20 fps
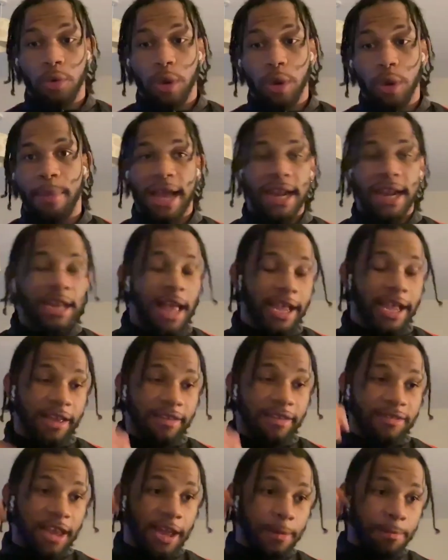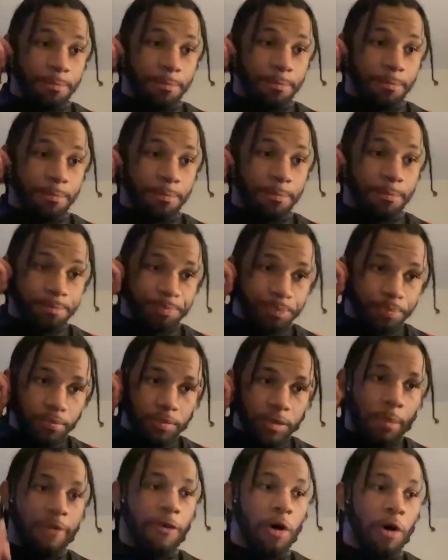I knew that wrestling was what I wanted
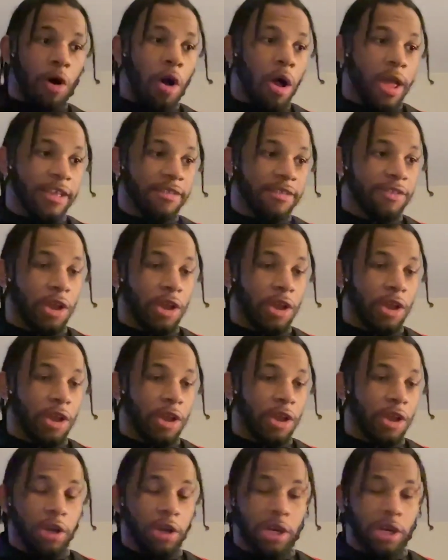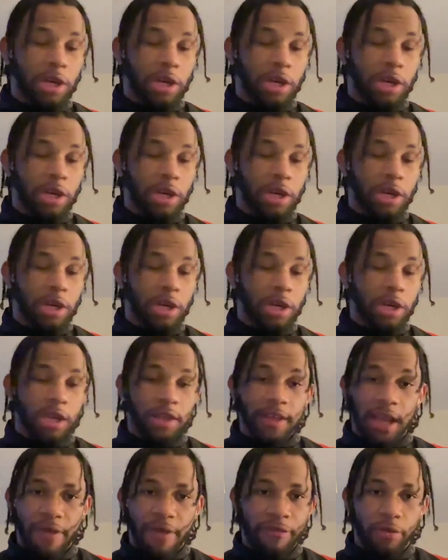to do. And kind of like I said
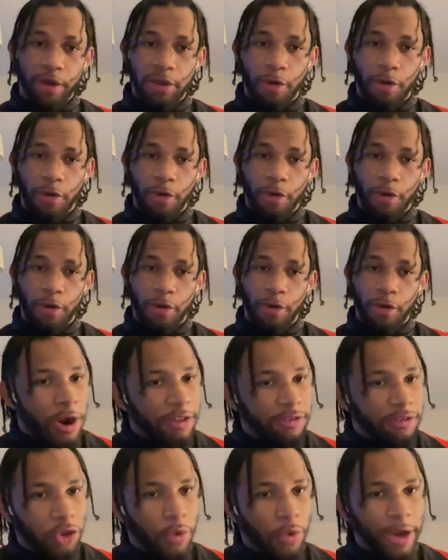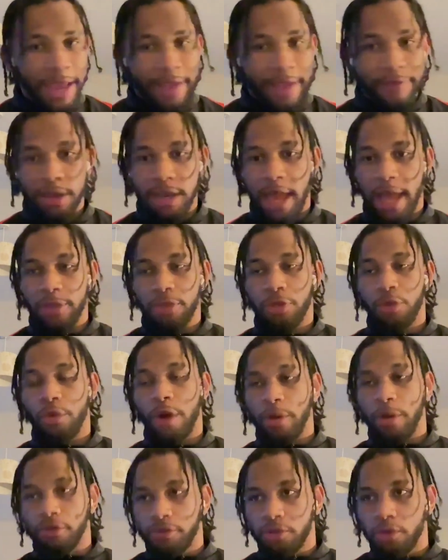before, it's the only thing I've ever really
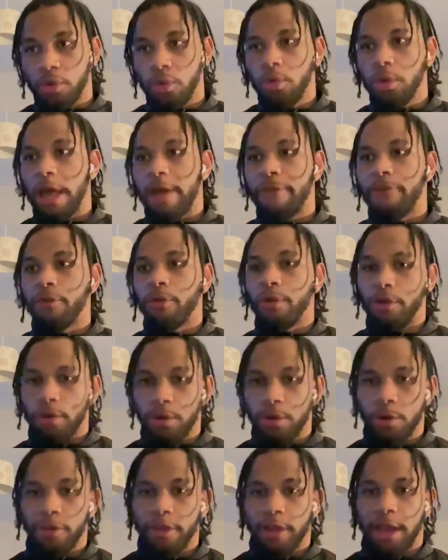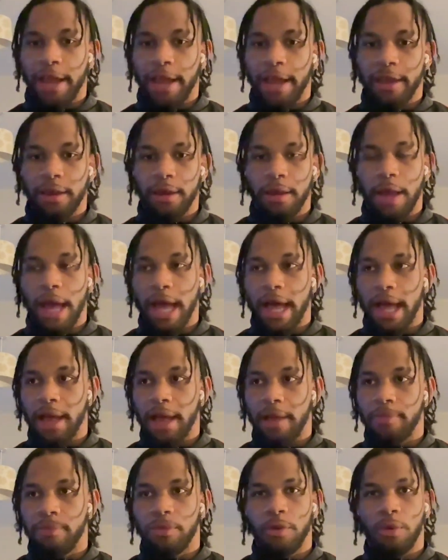remembered wanting to do. And even like
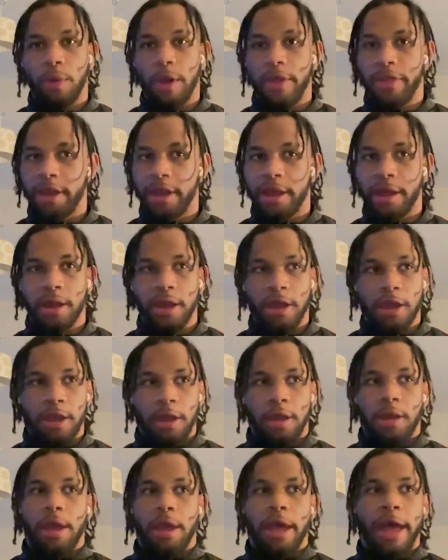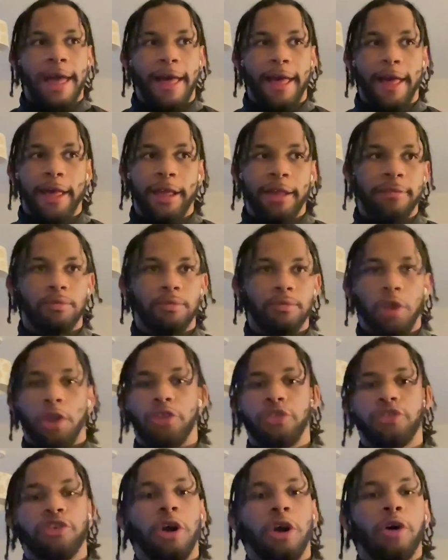throughout school, everyone knew that like
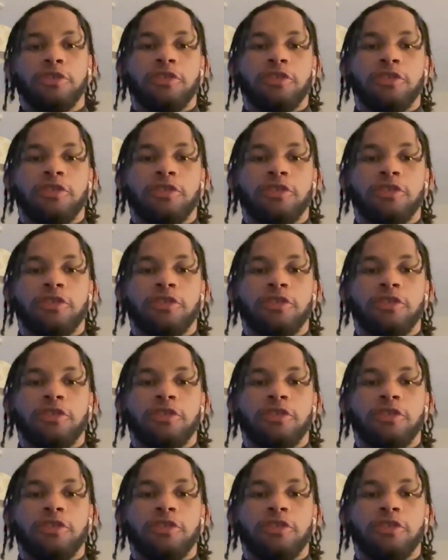whether